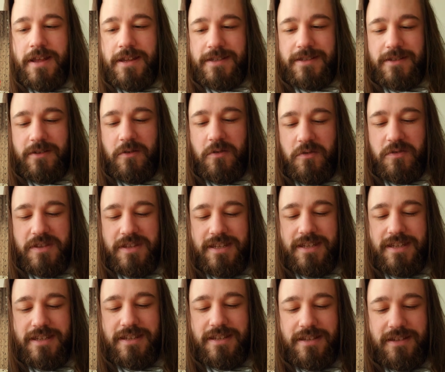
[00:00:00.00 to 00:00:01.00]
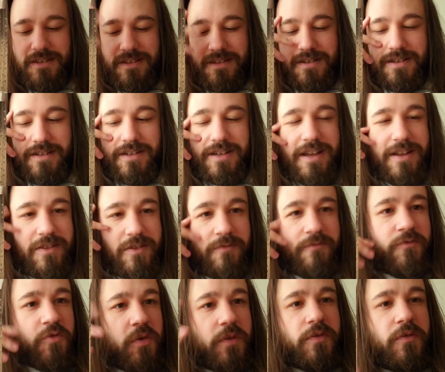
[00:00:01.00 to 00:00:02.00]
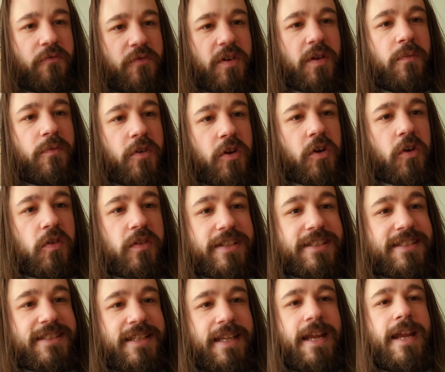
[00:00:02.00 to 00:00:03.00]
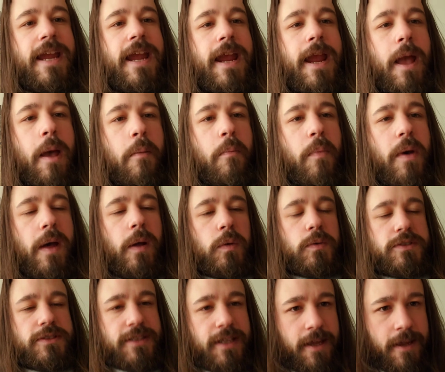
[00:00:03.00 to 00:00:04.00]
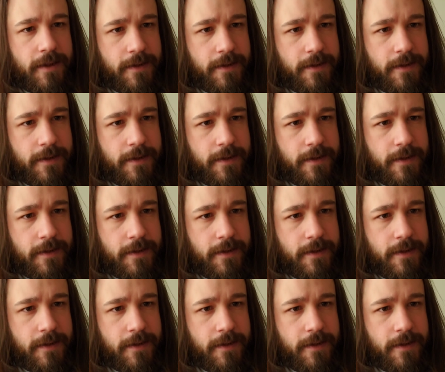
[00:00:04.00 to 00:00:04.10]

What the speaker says: So throughout the film, the girl is thinking about